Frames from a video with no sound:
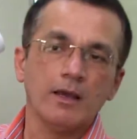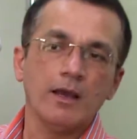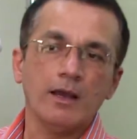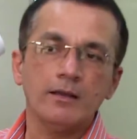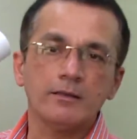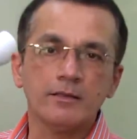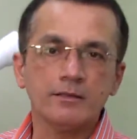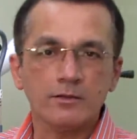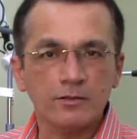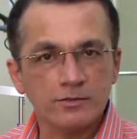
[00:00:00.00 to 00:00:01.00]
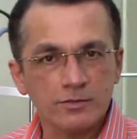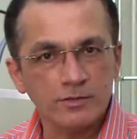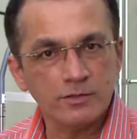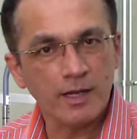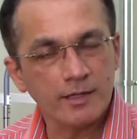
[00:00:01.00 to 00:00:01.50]
And this
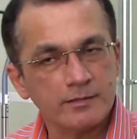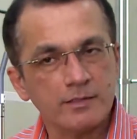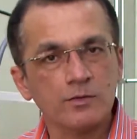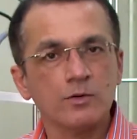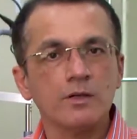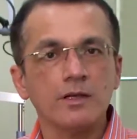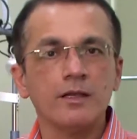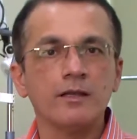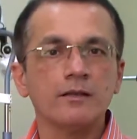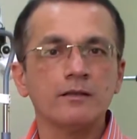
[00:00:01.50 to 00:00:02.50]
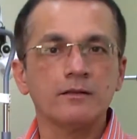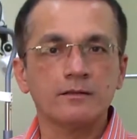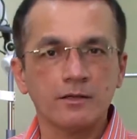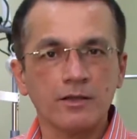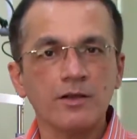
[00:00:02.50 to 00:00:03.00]
also has a role in
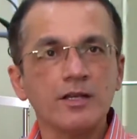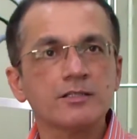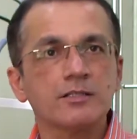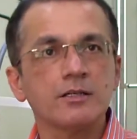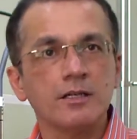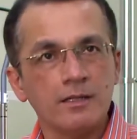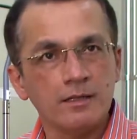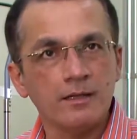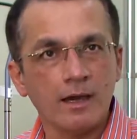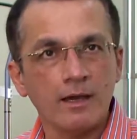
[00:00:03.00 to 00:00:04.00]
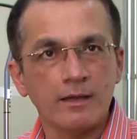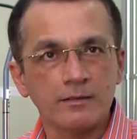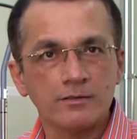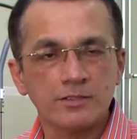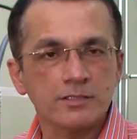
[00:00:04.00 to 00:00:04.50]
circulation in the eye.
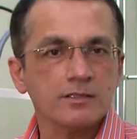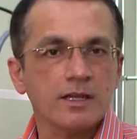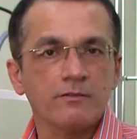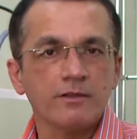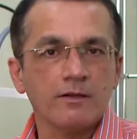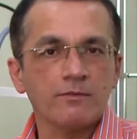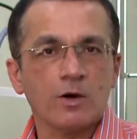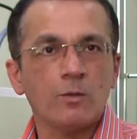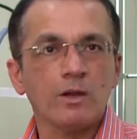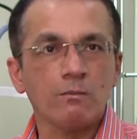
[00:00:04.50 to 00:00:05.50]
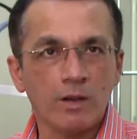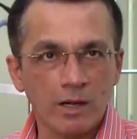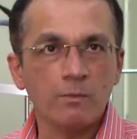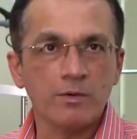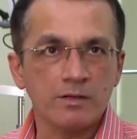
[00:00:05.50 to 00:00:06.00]
So just like we have normal
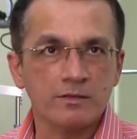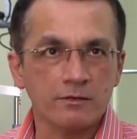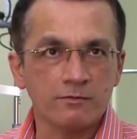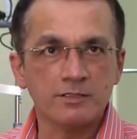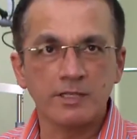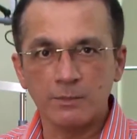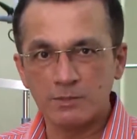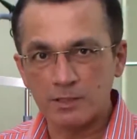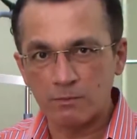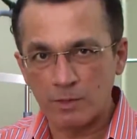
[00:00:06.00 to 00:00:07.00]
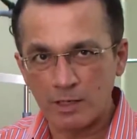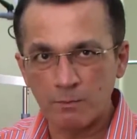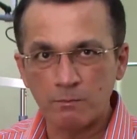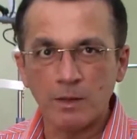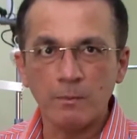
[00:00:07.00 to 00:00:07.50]
blood pressure, which keeps the
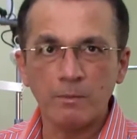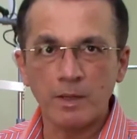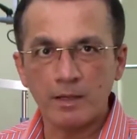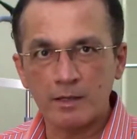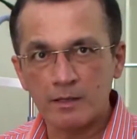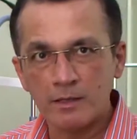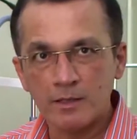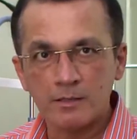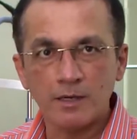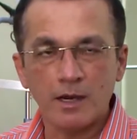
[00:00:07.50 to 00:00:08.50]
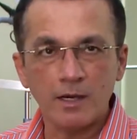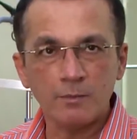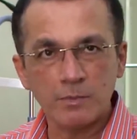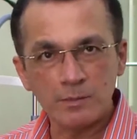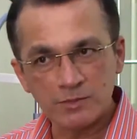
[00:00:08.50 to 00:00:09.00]
blood pumping, and the
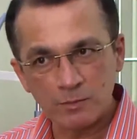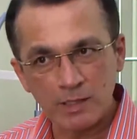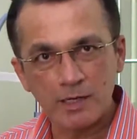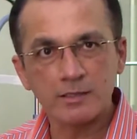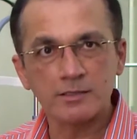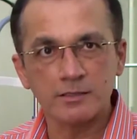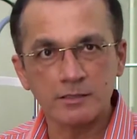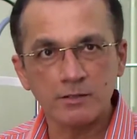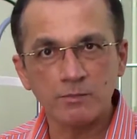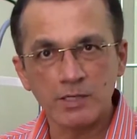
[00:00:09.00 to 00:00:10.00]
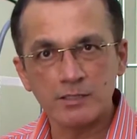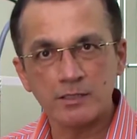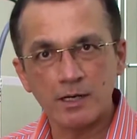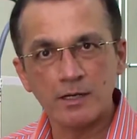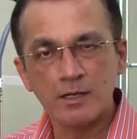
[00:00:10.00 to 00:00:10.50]
heart pumps blood at a certain
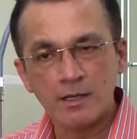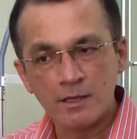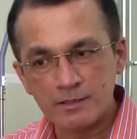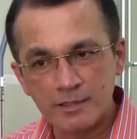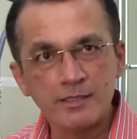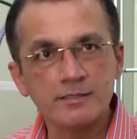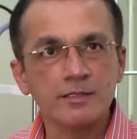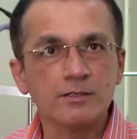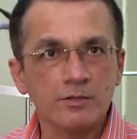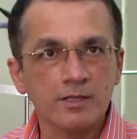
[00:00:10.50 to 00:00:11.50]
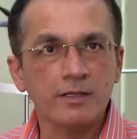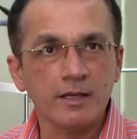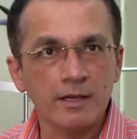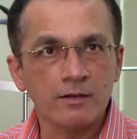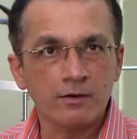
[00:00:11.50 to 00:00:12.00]
pressure and sends it to
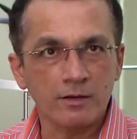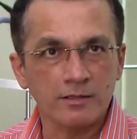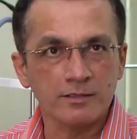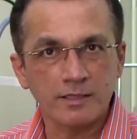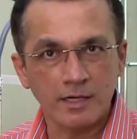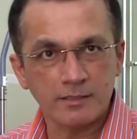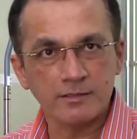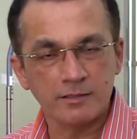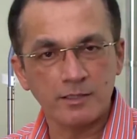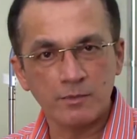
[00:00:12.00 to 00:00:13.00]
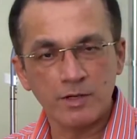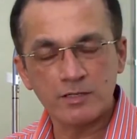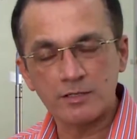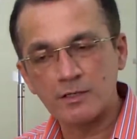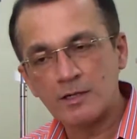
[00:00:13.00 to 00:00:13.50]
the end organs at a certain
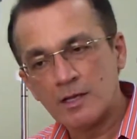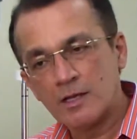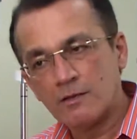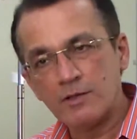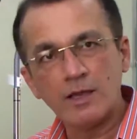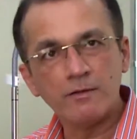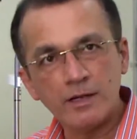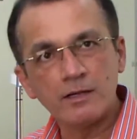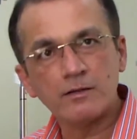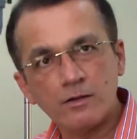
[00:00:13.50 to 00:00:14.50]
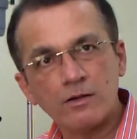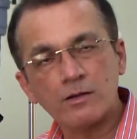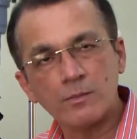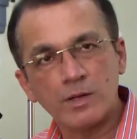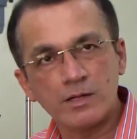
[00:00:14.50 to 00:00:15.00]
pressure, we have an
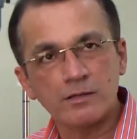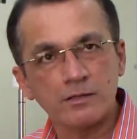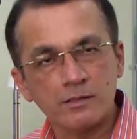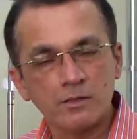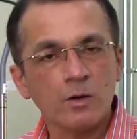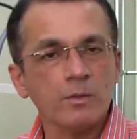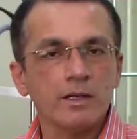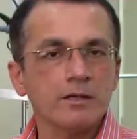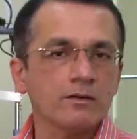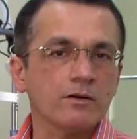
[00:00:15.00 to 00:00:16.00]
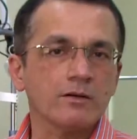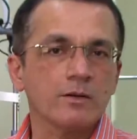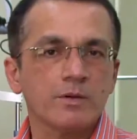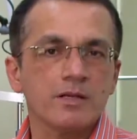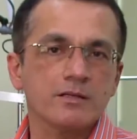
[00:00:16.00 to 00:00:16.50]
intraocular pressure. The normal
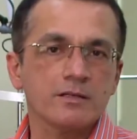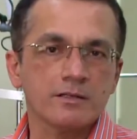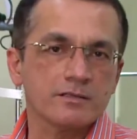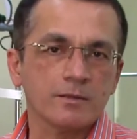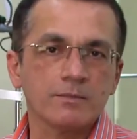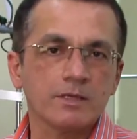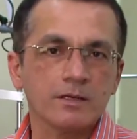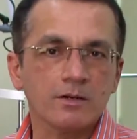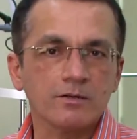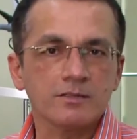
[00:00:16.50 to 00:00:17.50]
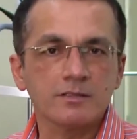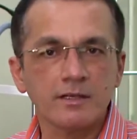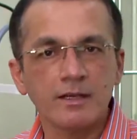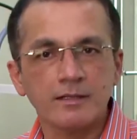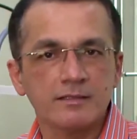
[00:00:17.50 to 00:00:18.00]
intraocular pressure is something around
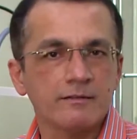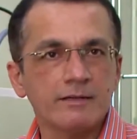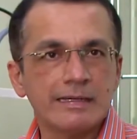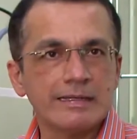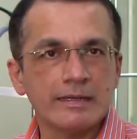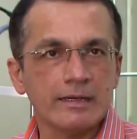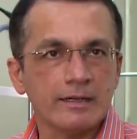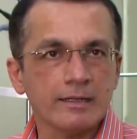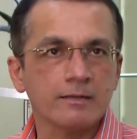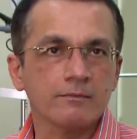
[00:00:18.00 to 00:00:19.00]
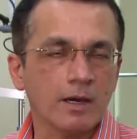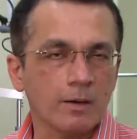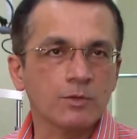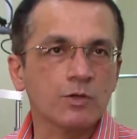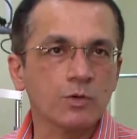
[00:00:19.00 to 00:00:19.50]
17, 18
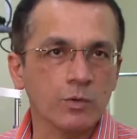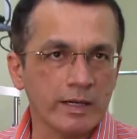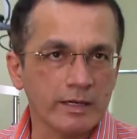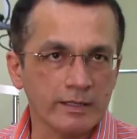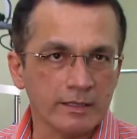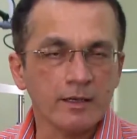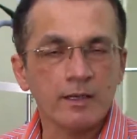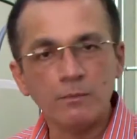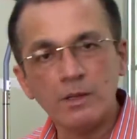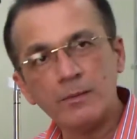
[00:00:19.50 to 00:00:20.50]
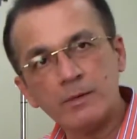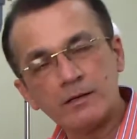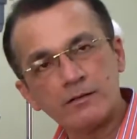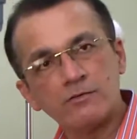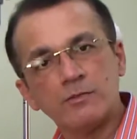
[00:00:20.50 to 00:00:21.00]
up to 20
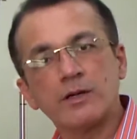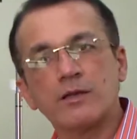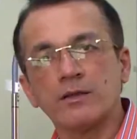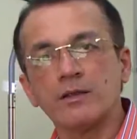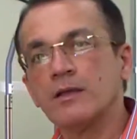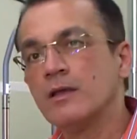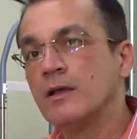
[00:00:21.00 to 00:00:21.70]
millimeters of mercury.